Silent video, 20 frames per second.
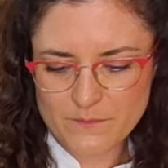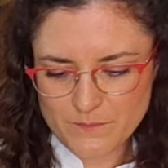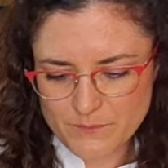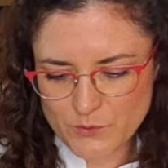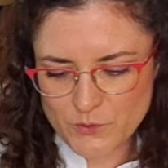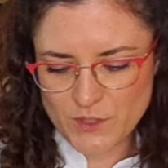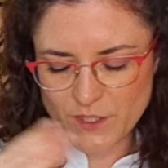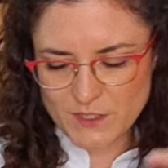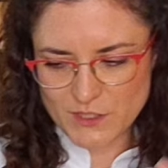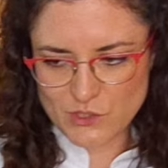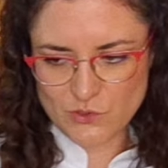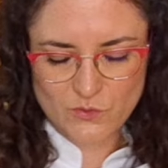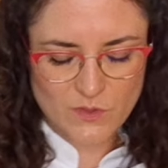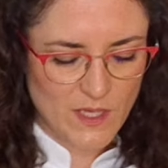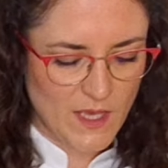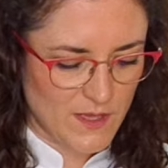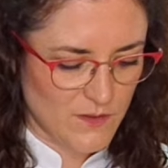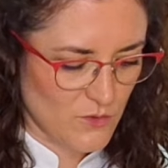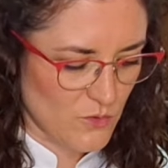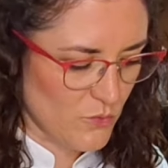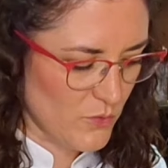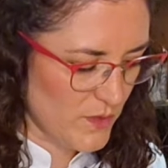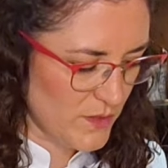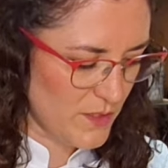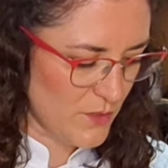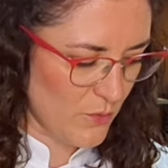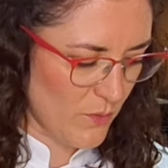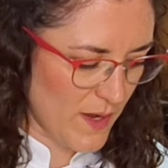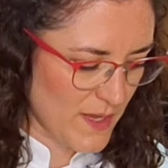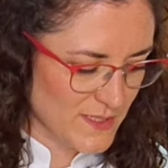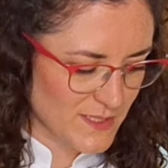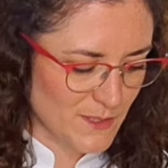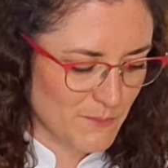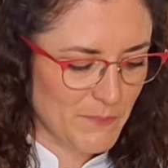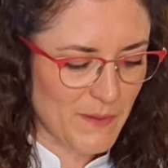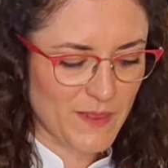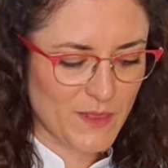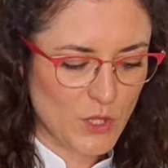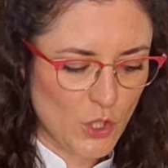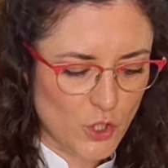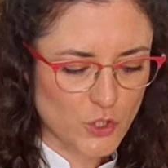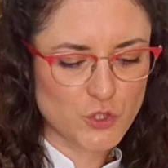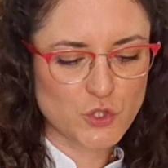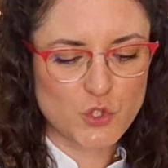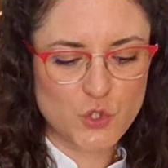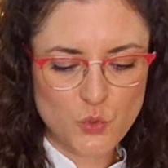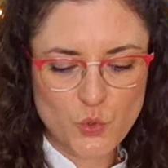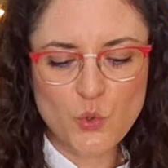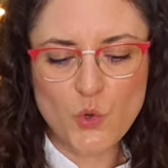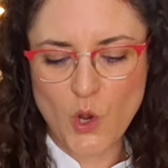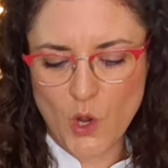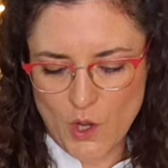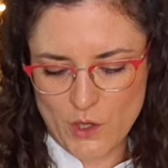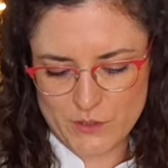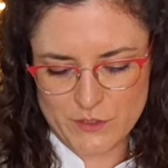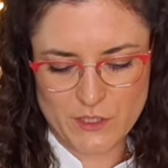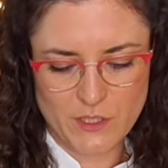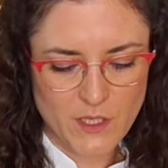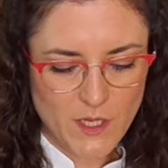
put it together with the rest, but not too hot.